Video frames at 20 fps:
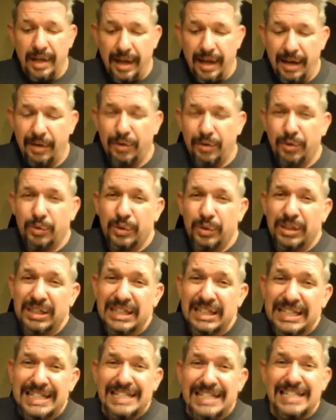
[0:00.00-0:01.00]
how
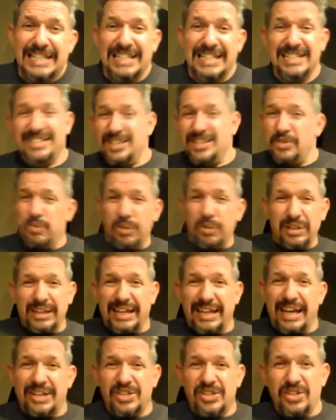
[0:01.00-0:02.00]
it didn't really
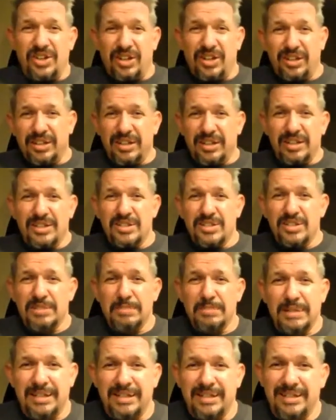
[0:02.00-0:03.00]
catch an audience
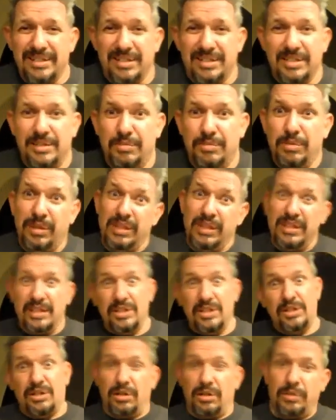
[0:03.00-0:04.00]
because it really
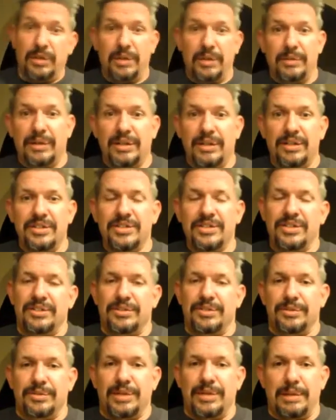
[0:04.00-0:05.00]
didn't go anywhere.
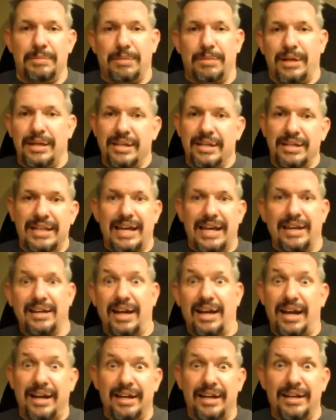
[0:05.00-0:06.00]
So they brought in
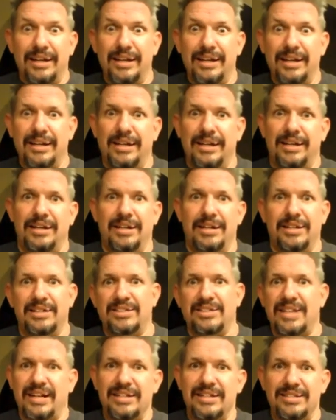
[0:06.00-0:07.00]
that guy, and in
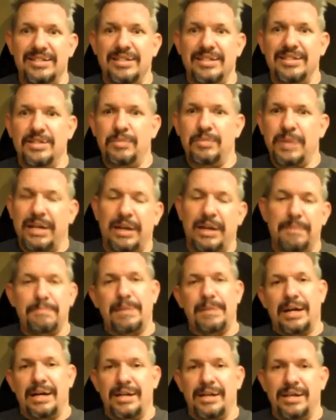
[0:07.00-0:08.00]
second season we
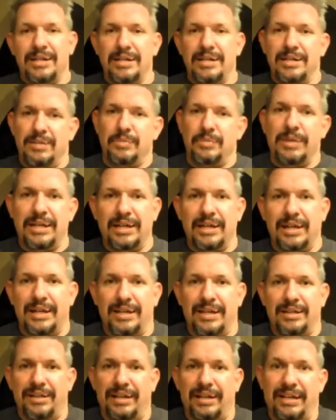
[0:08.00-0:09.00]
got Maya, and we
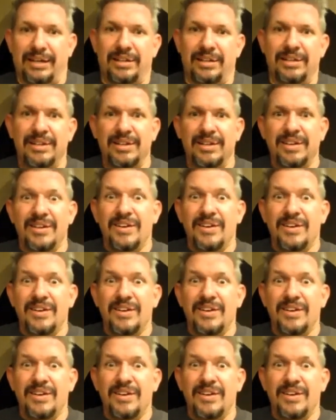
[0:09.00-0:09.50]
got like